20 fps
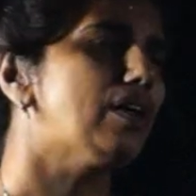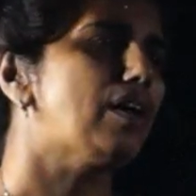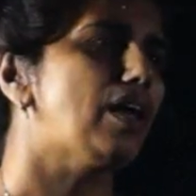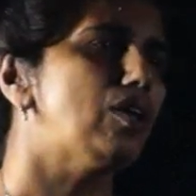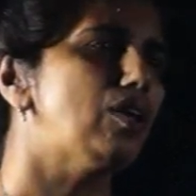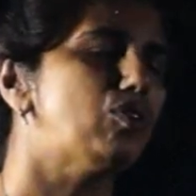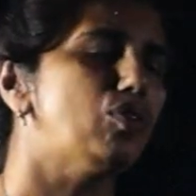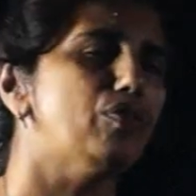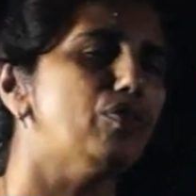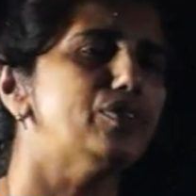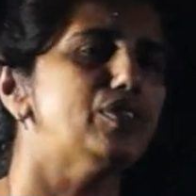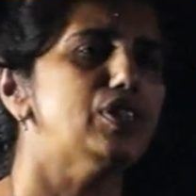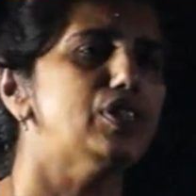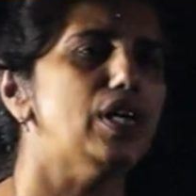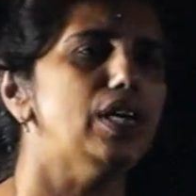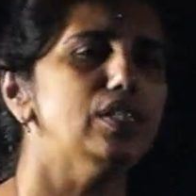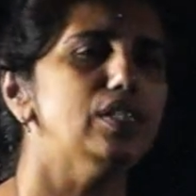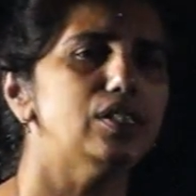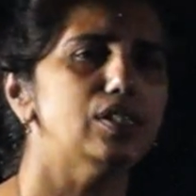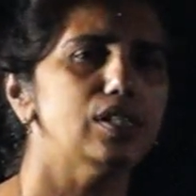rate of
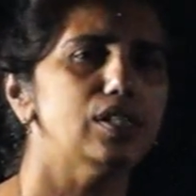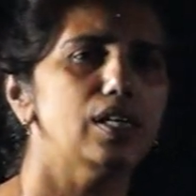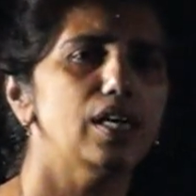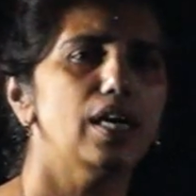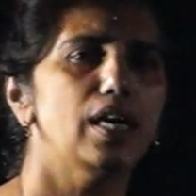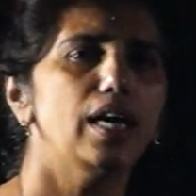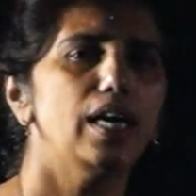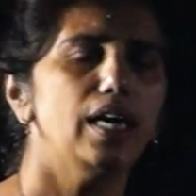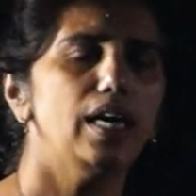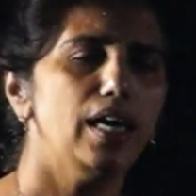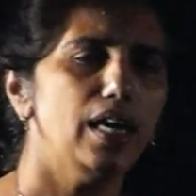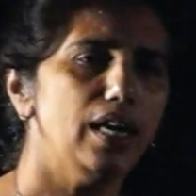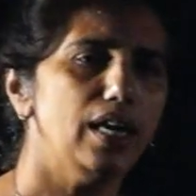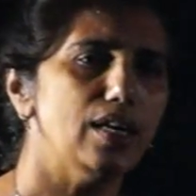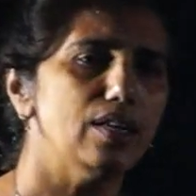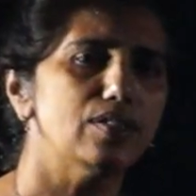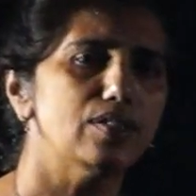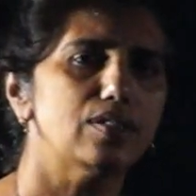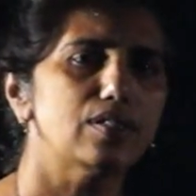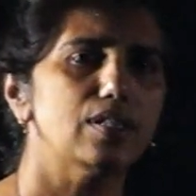change
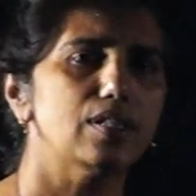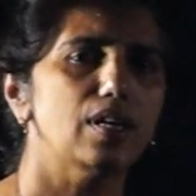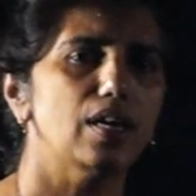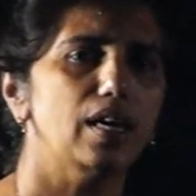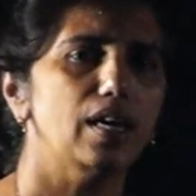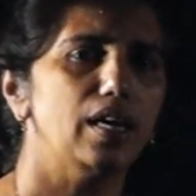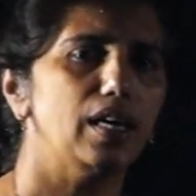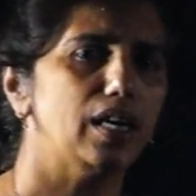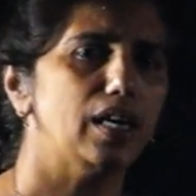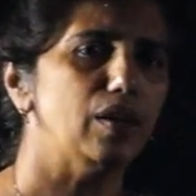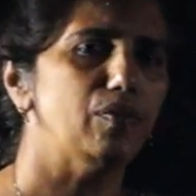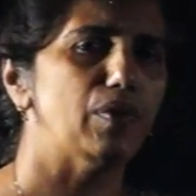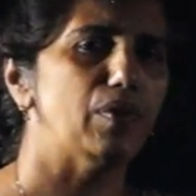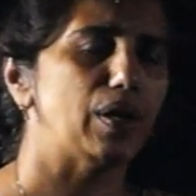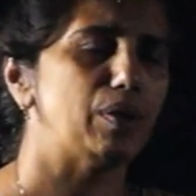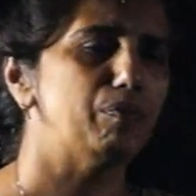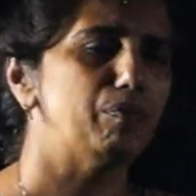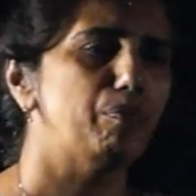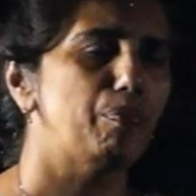is given.